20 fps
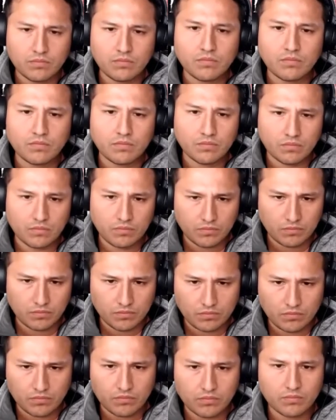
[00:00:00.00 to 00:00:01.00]

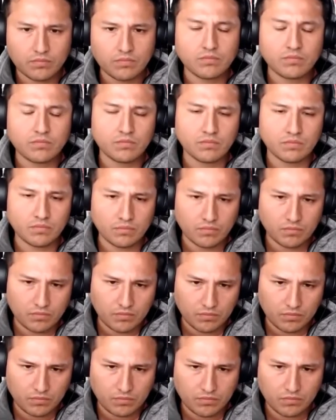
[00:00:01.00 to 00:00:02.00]

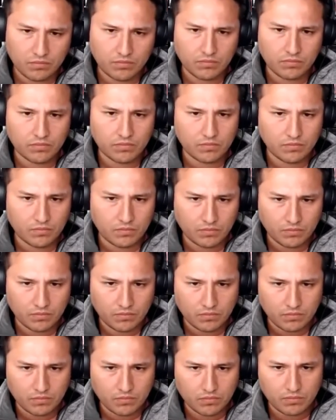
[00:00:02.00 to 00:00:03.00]

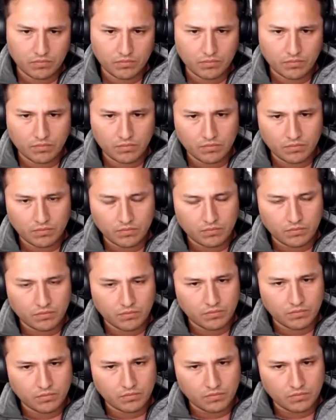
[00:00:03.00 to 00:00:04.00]

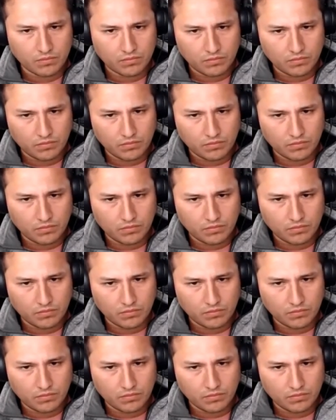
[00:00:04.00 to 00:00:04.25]
No words are spoken by the person on screen.